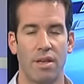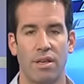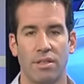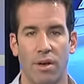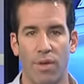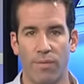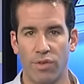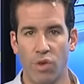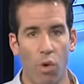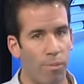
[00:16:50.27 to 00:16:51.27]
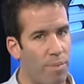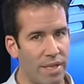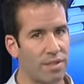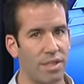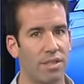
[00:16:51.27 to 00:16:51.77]
So the, this whole
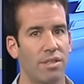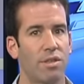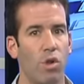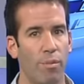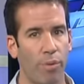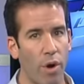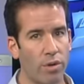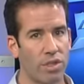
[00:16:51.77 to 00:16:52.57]
business and this whole approach